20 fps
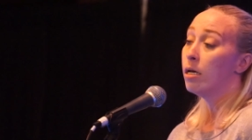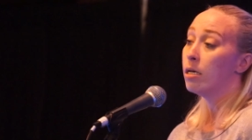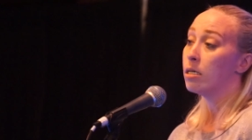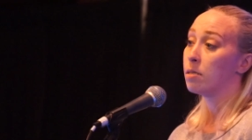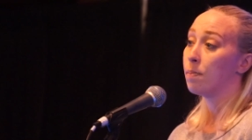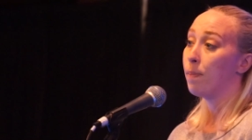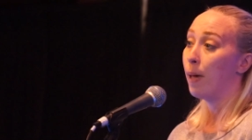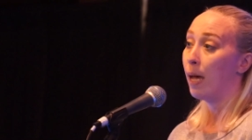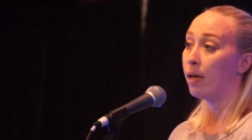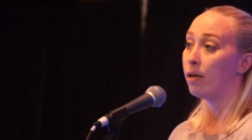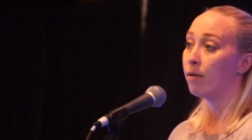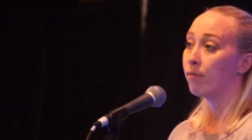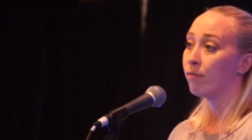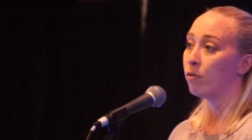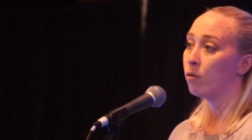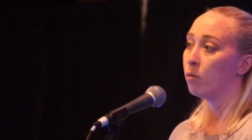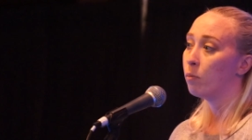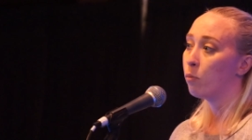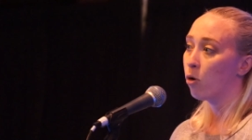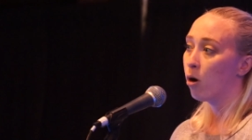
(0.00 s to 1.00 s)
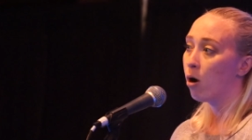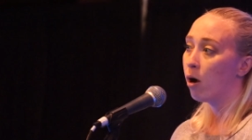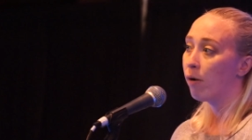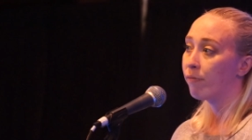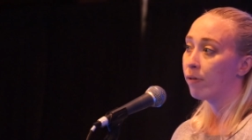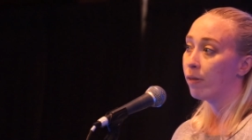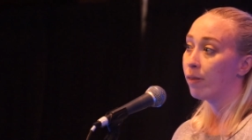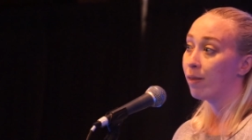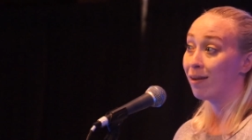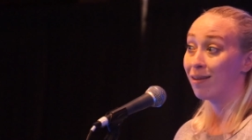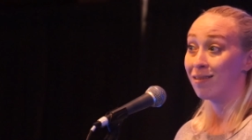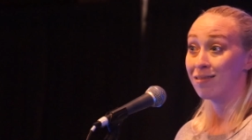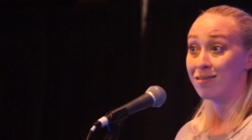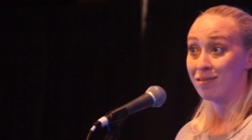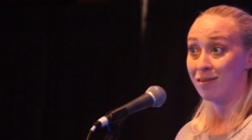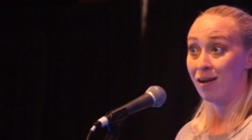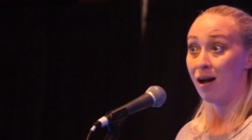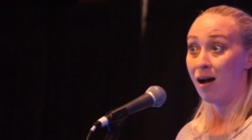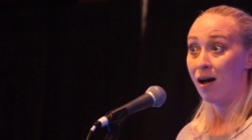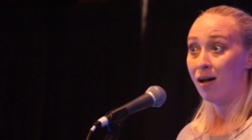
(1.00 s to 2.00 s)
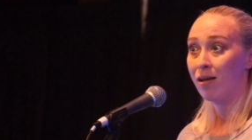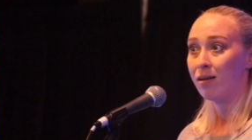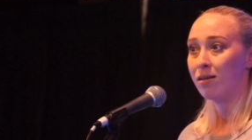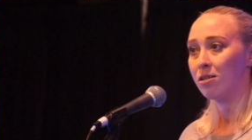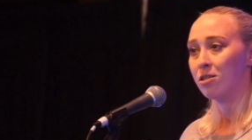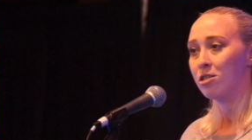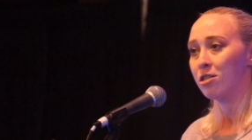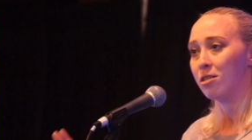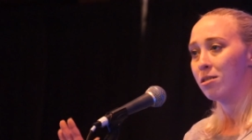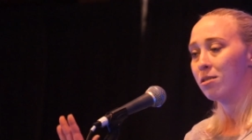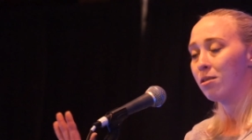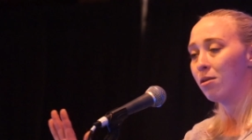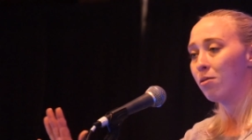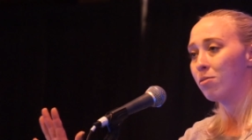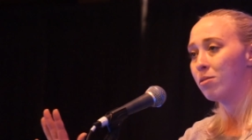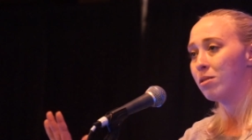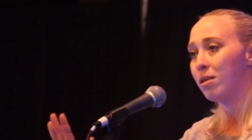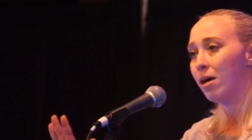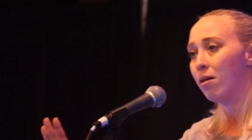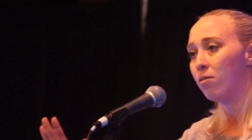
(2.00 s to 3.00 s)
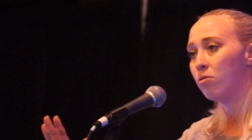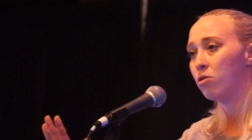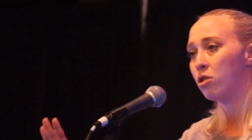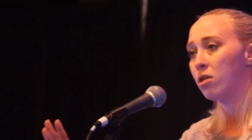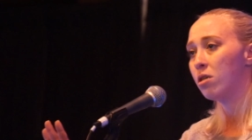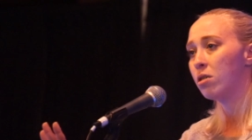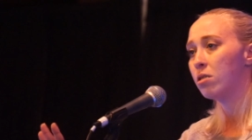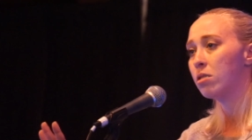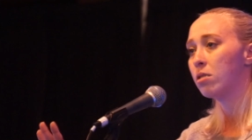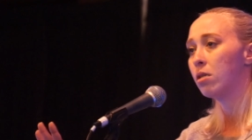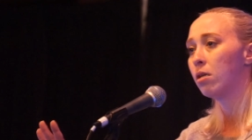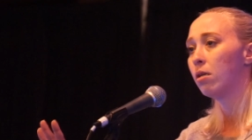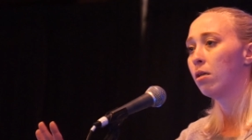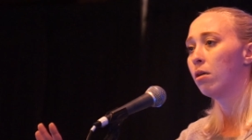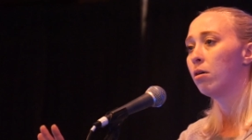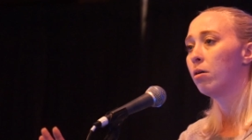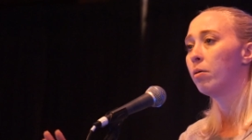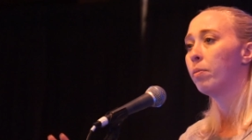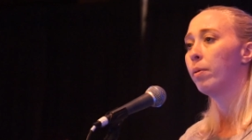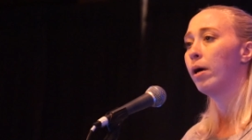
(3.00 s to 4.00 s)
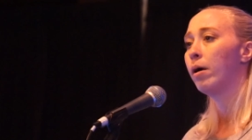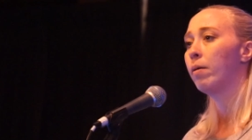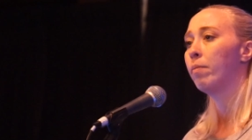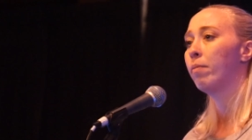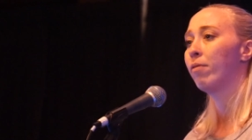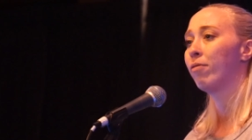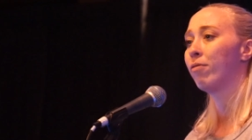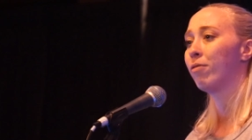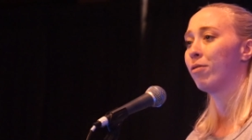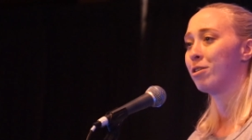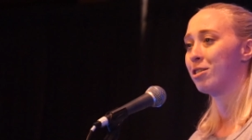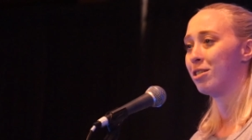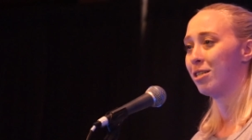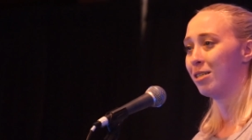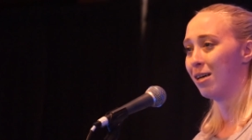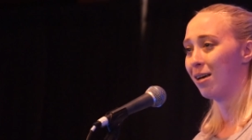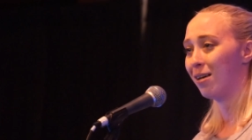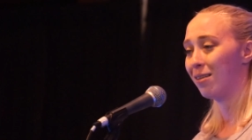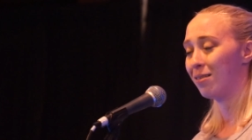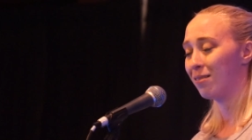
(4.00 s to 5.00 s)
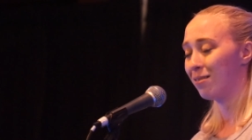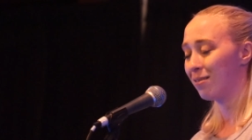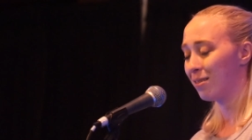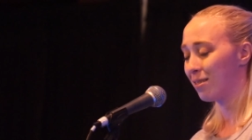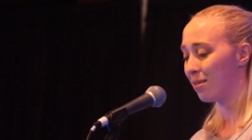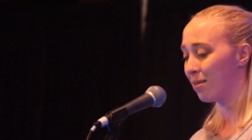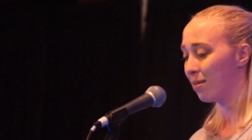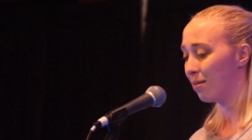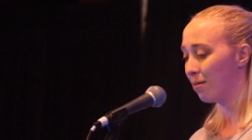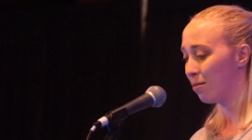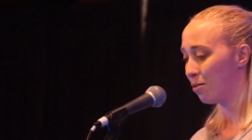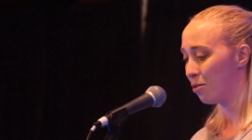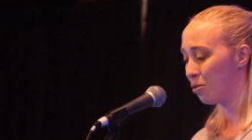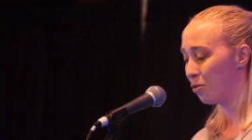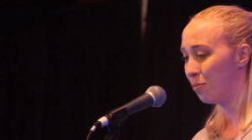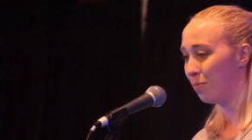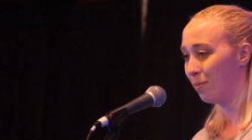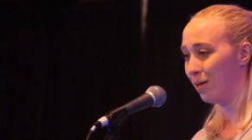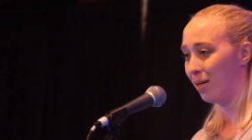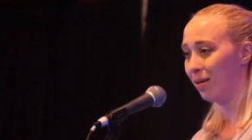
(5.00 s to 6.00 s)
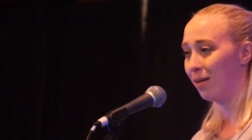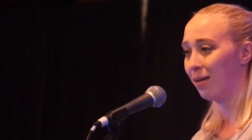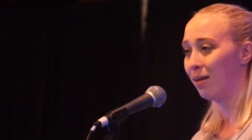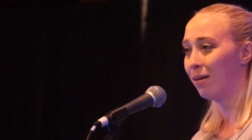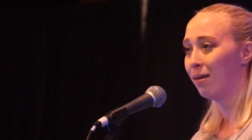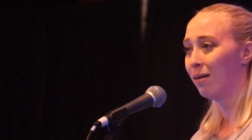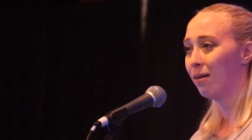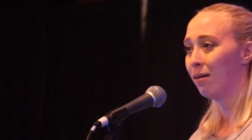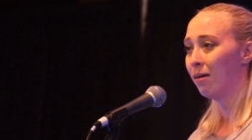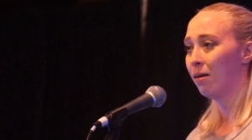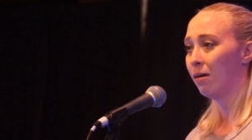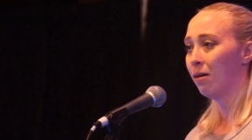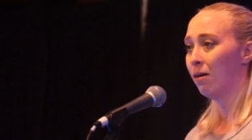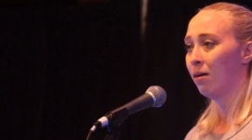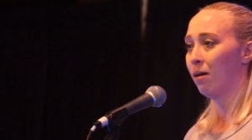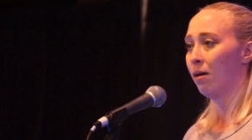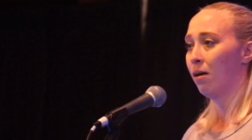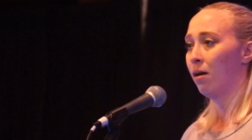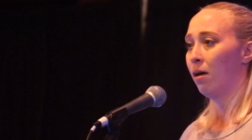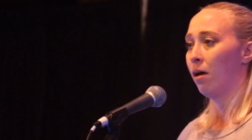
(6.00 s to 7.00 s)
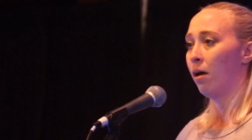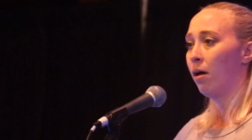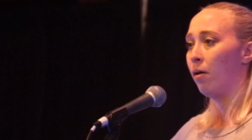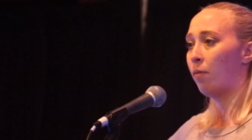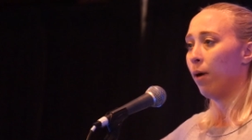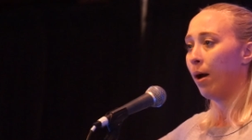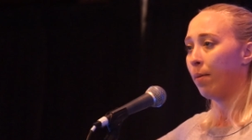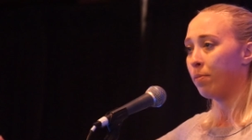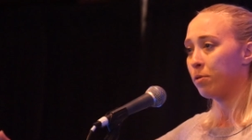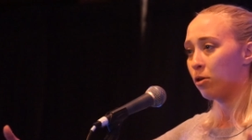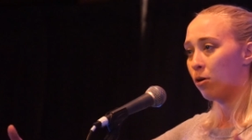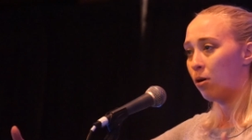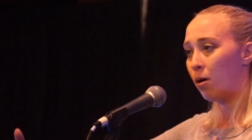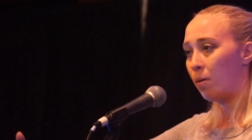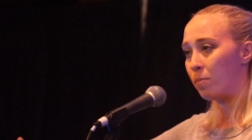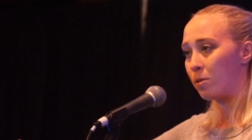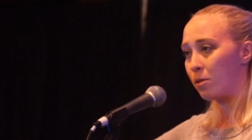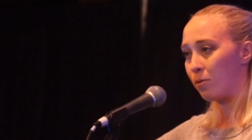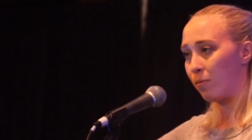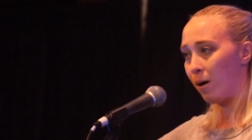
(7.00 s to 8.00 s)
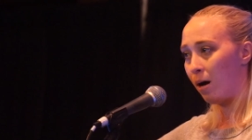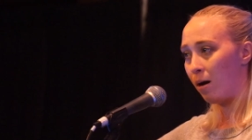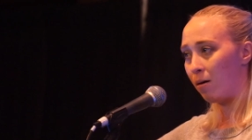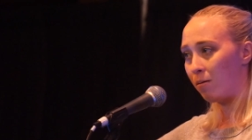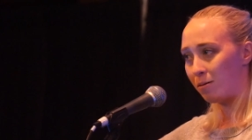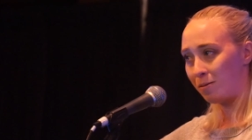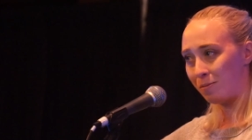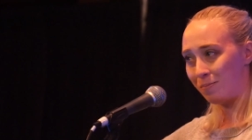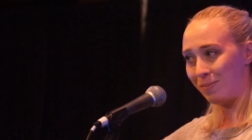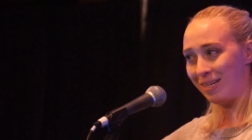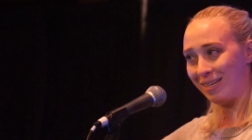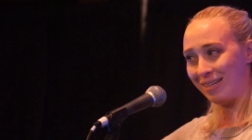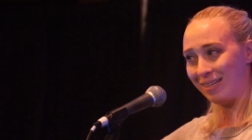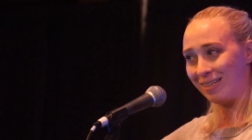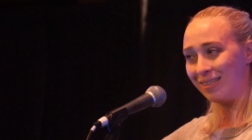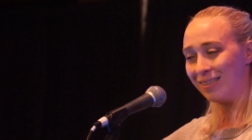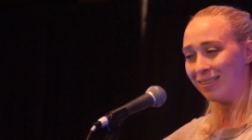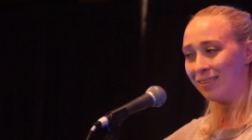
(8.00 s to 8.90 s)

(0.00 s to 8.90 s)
is painful more often than it's not, and she slows down just a little bit before she gets to me and wraps her arms around me